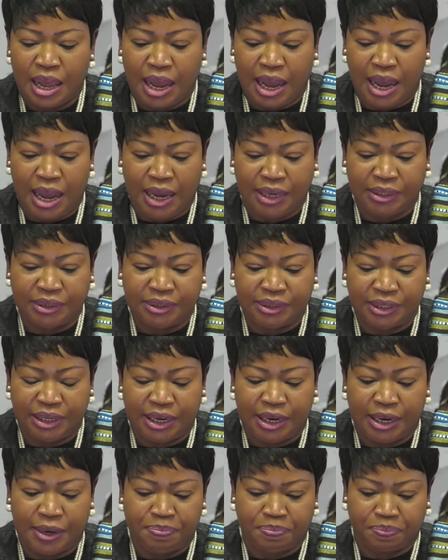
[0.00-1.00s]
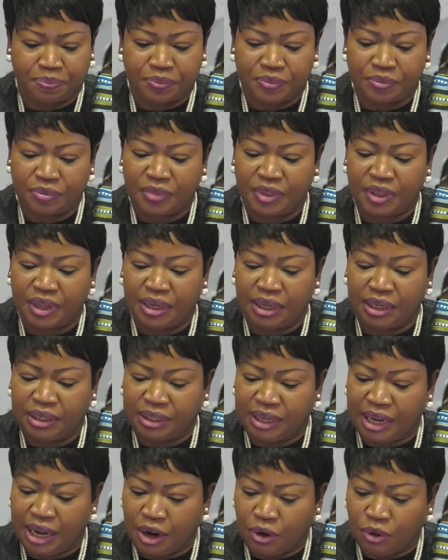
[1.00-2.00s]
And
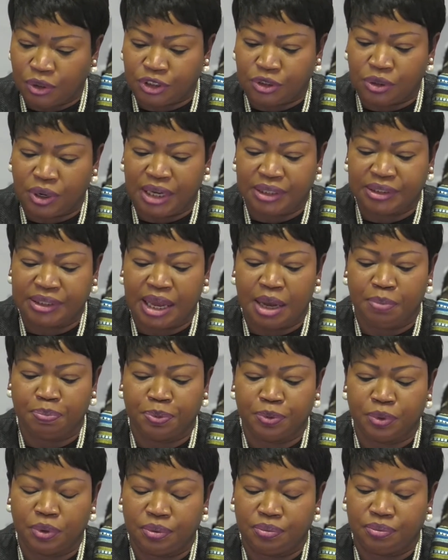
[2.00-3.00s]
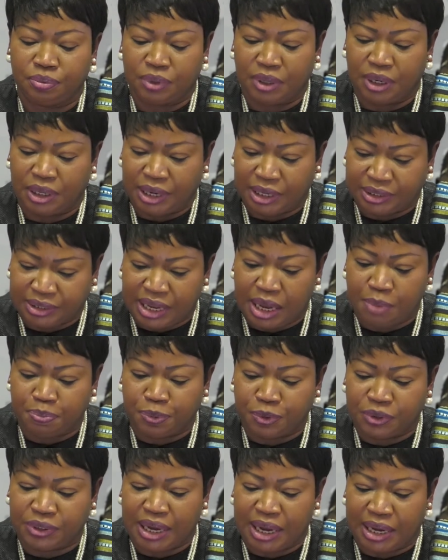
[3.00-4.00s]
There are also
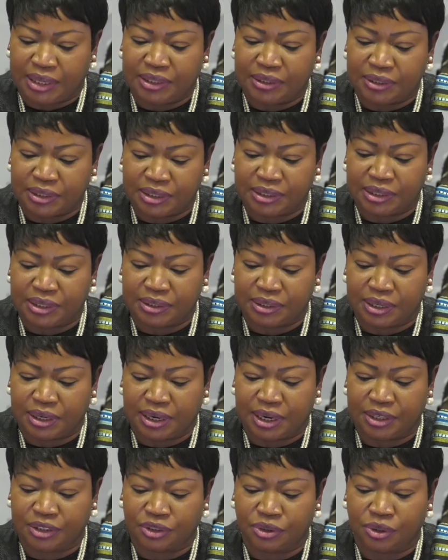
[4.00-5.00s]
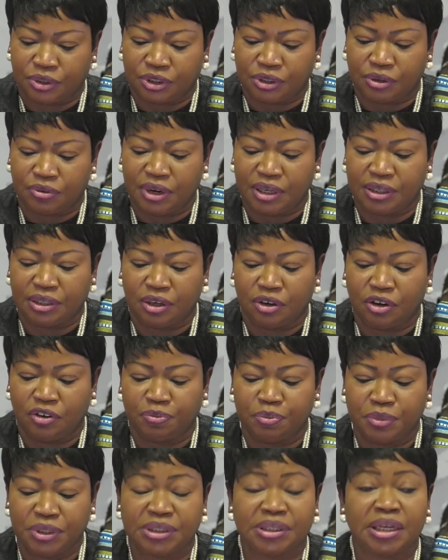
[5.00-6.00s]
examples are the recent arrest or surrender
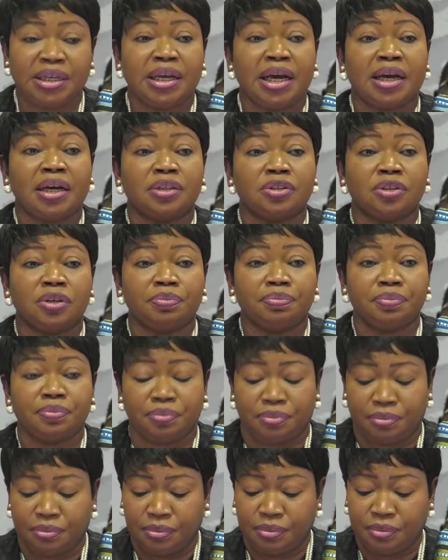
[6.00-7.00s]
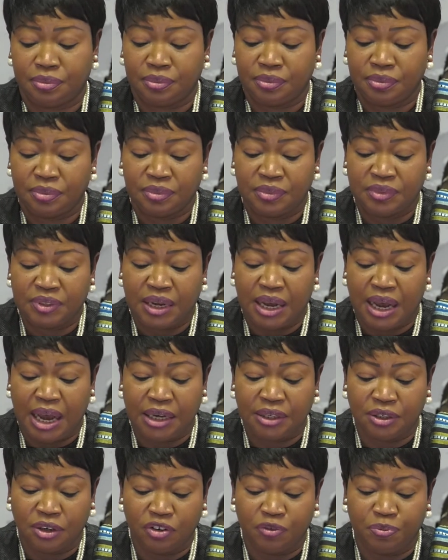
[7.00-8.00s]
of Mr. Yekatom
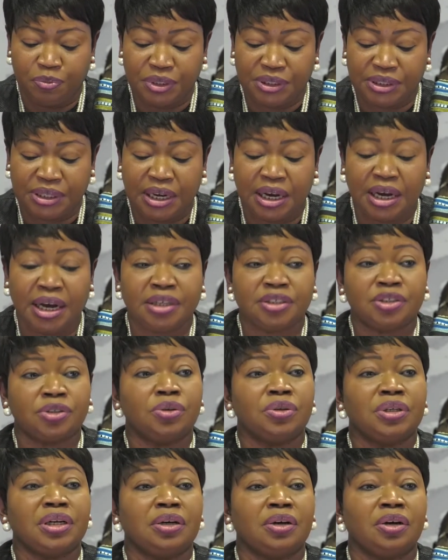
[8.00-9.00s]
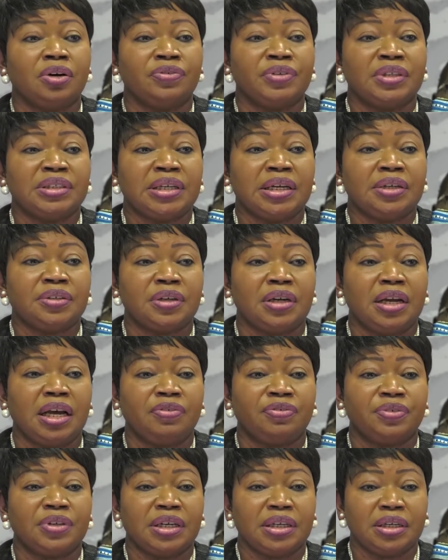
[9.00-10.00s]
and of Mr. Ngaisona of the Central
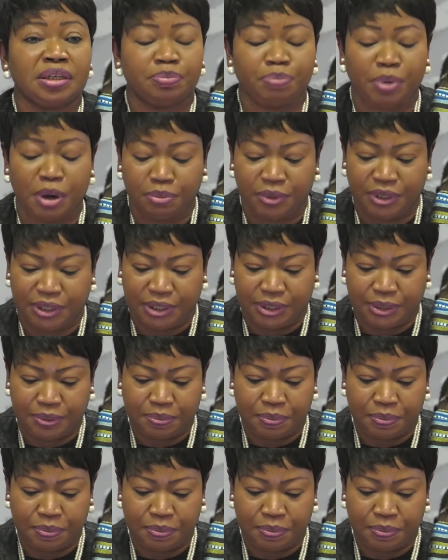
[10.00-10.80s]
African Republic.